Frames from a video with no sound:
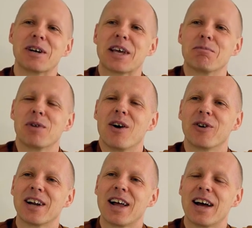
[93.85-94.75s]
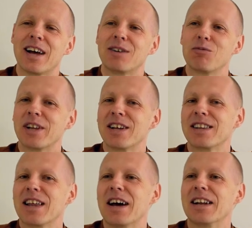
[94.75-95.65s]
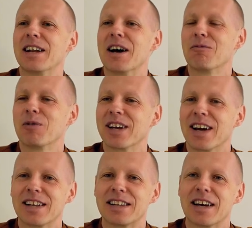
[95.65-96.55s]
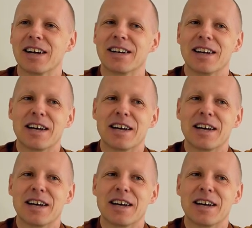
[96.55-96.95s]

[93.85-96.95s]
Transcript: keep plowing ahead with it, and uh, we're getting there.